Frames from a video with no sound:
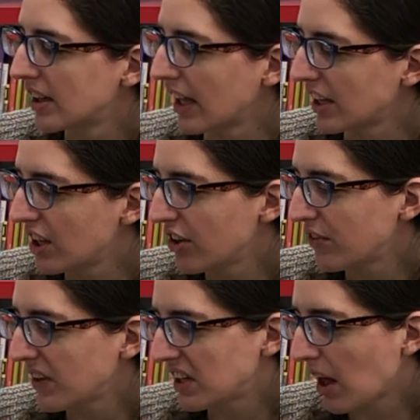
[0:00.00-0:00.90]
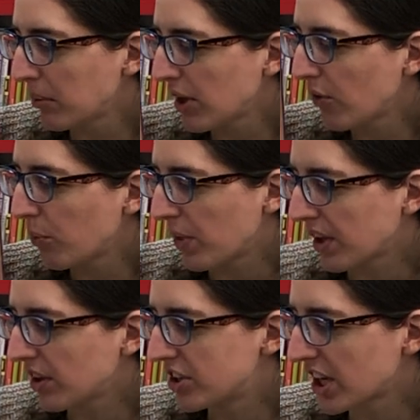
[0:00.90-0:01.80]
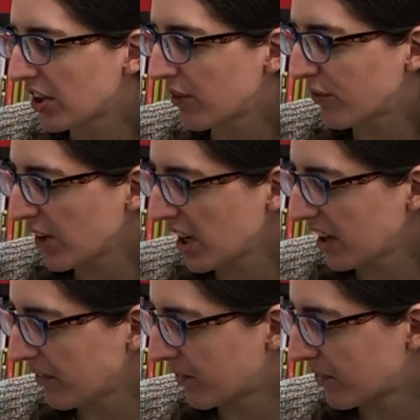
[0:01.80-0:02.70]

Then UVW wiggle jiggle 3.